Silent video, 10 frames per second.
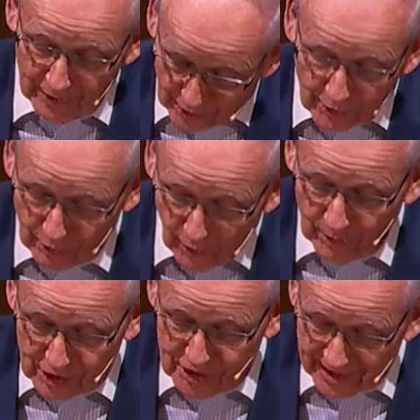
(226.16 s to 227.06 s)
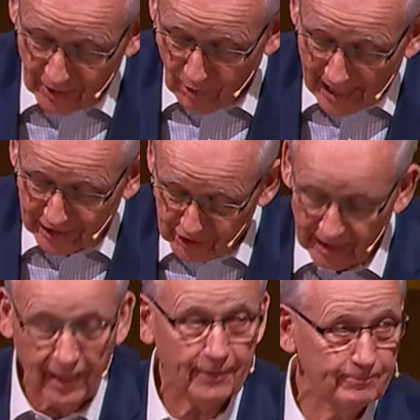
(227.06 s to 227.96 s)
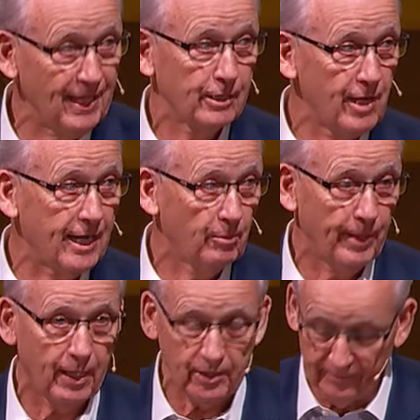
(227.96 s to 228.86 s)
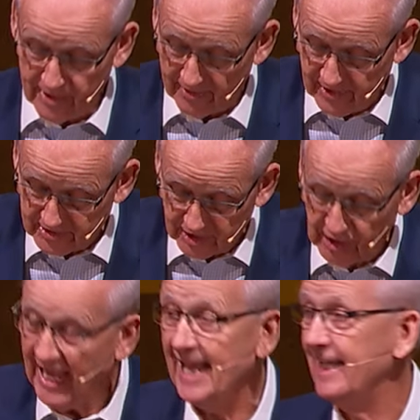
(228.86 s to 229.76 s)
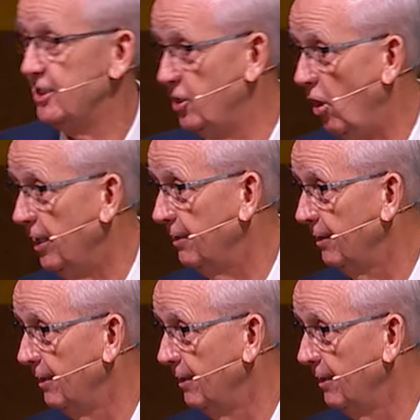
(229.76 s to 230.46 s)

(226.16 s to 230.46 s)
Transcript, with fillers: you know you're old when you sit in a rocking chair out by Cracker Barrel. You've done this, and you can't get it started.